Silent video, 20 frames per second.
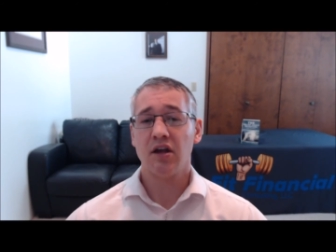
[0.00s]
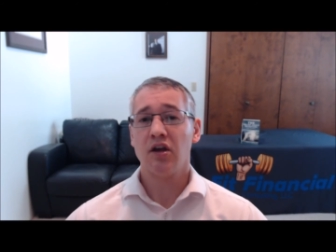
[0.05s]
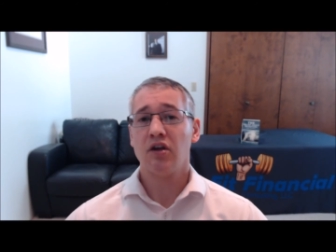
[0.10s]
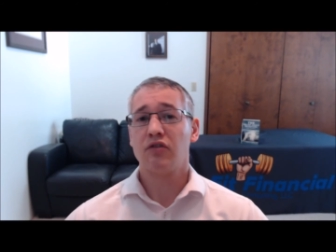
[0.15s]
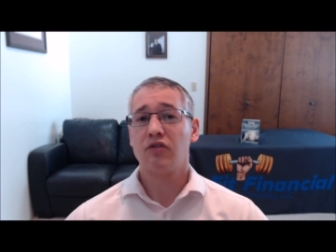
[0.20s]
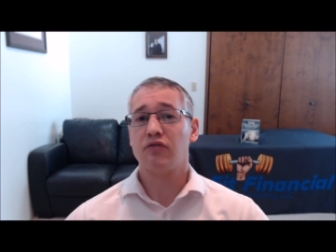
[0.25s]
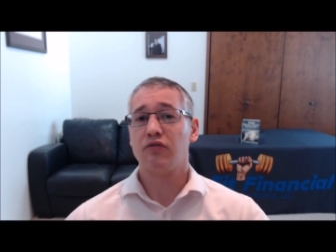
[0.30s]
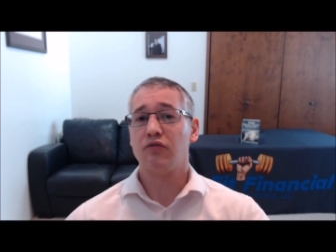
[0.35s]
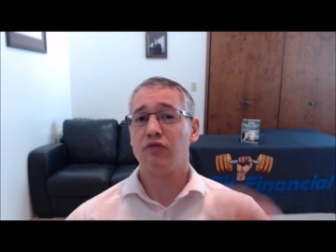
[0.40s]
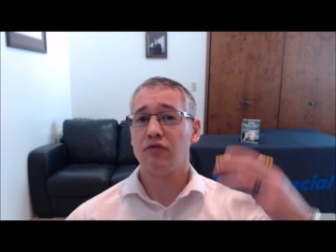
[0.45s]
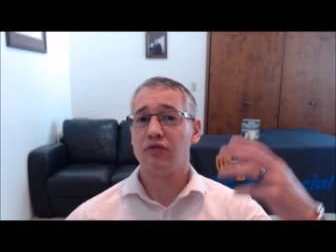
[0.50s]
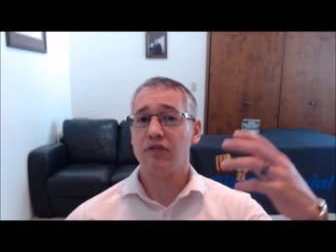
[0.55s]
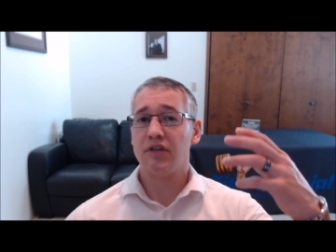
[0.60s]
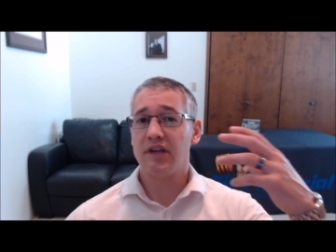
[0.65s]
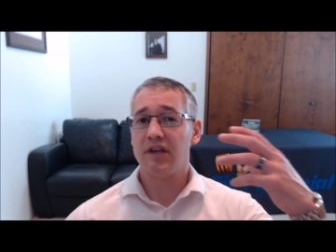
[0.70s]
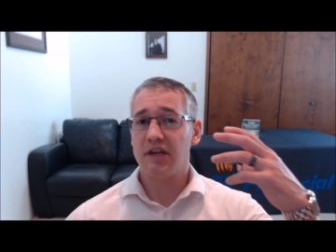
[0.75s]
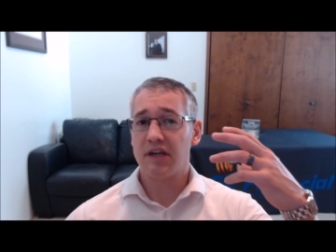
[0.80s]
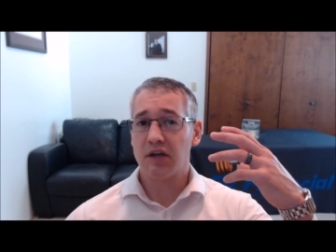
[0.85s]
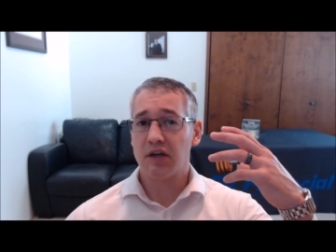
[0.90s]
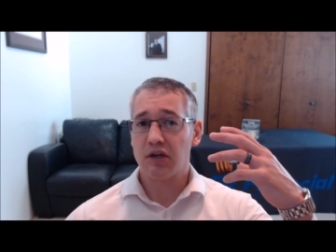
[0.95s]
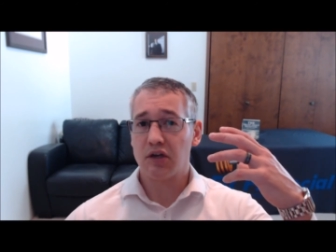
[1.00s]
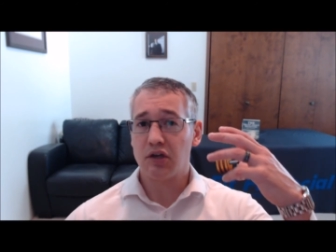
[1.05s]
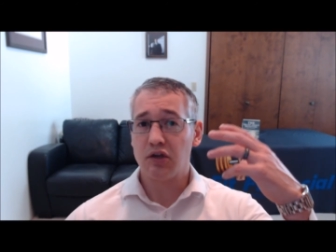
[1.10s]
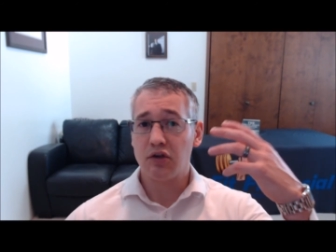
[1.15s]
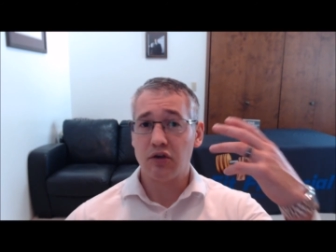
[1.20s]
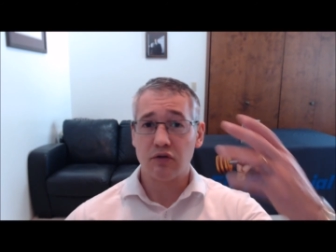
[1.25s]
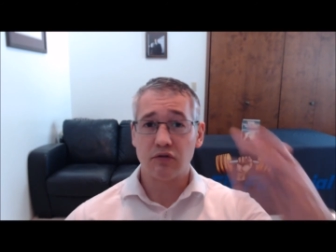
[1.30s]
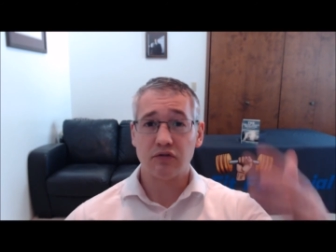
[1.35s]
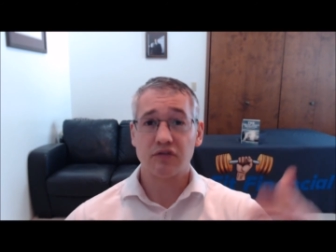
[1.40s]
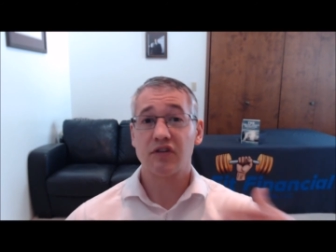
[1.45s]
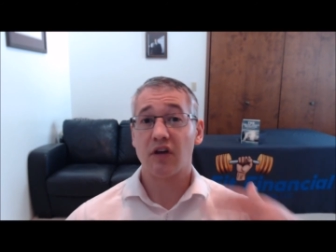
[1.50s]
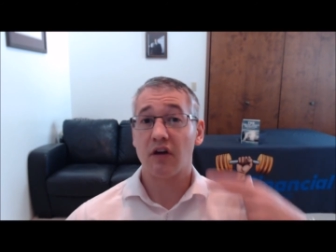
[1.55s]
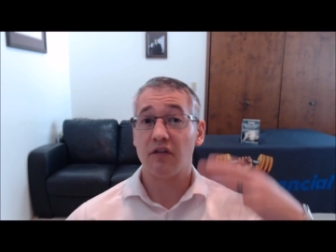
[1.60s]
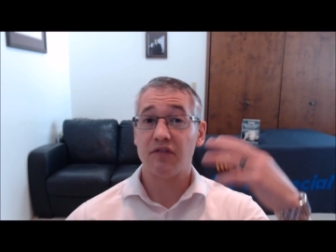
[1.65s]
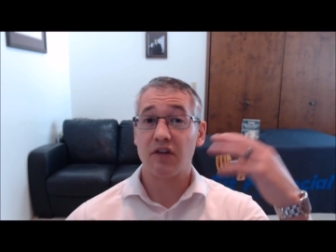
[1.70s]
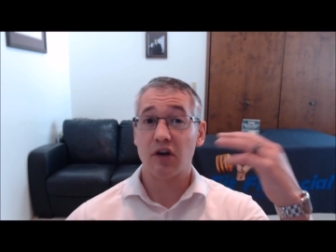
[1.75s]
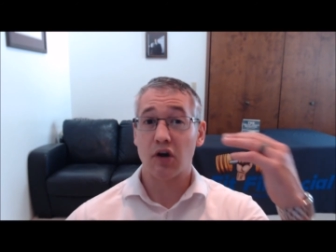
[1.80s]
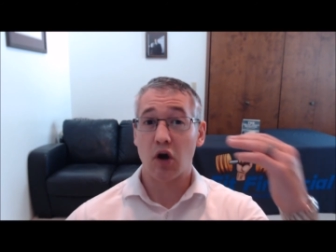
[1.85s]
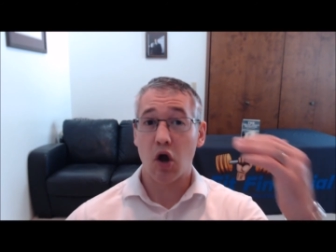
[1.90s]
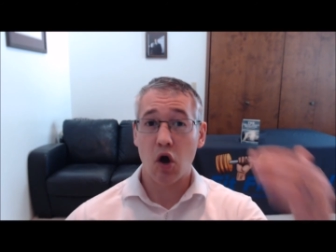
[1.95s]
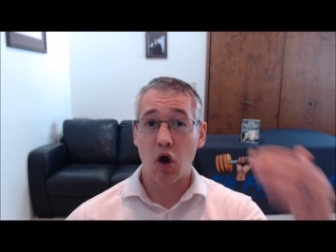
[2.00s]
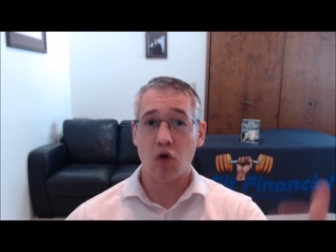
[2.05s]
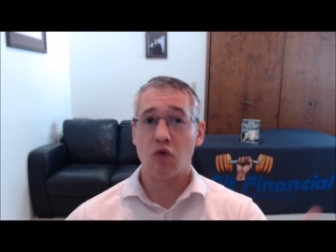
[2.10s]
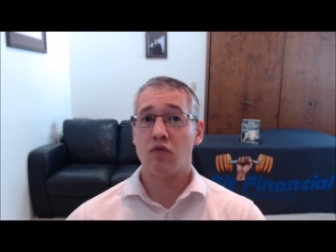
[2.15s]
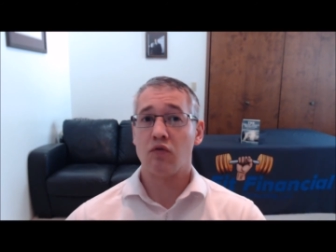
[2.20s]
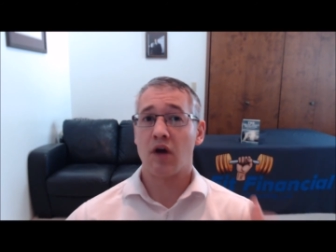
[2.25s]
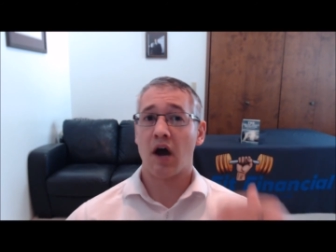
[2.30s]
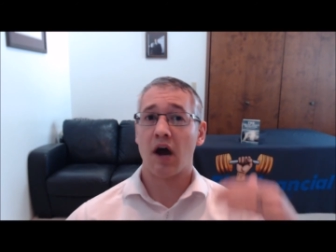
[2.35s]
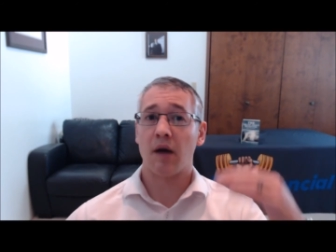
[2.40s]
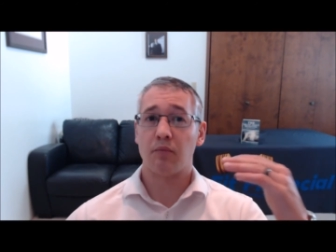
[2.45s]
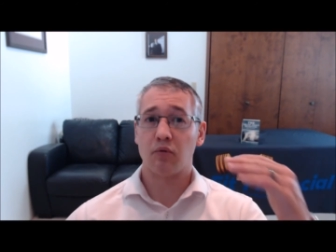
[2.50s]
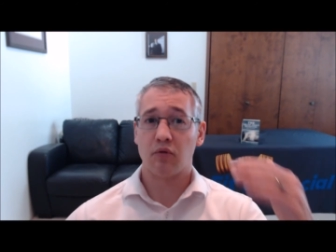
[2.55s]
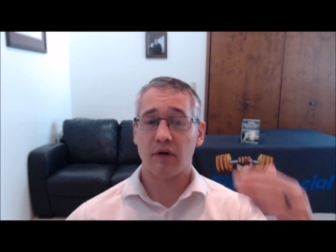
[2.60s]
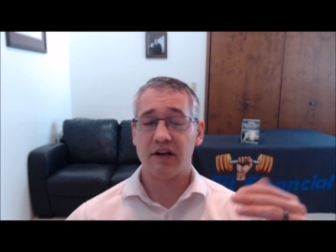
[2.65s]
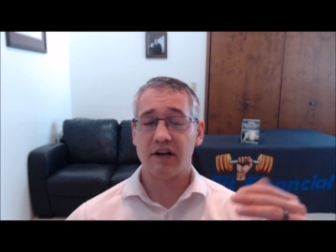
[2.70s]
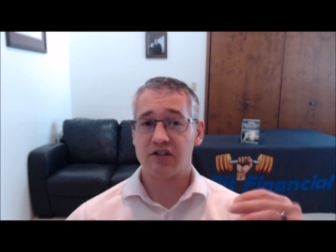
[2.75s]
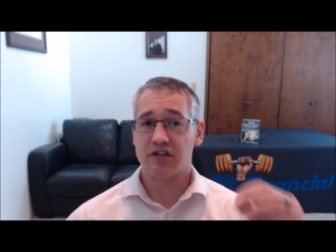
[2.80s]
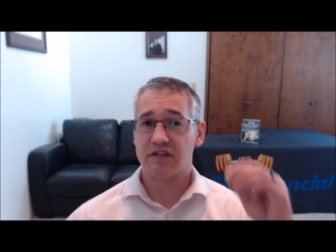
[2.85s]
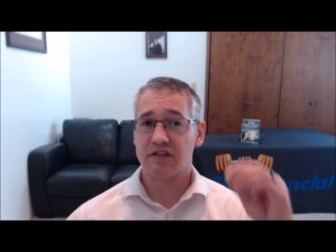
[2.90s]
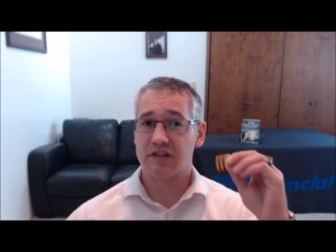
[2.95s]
through the use of their own operations,